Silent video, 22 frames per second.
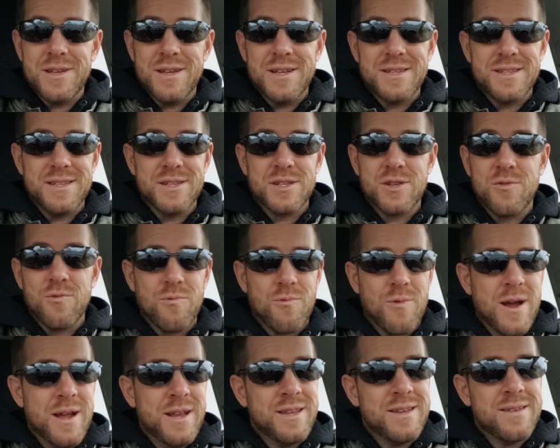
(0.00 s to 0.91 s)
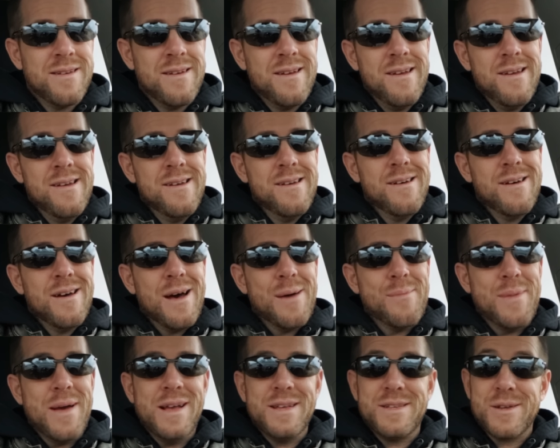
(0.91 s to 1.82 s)
as this great,
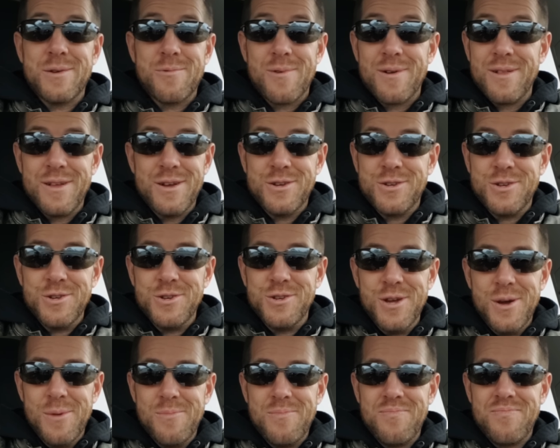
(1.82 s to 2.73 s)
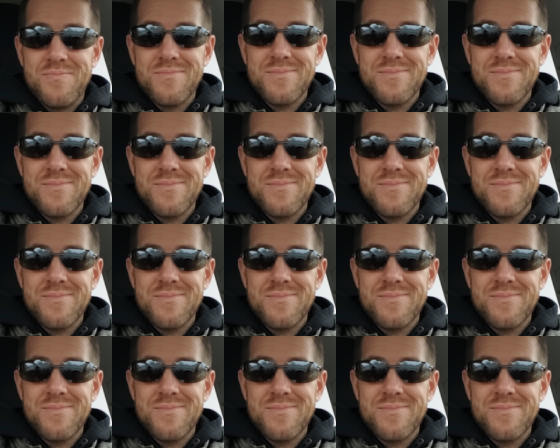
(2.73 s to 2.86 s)
amazing relationship.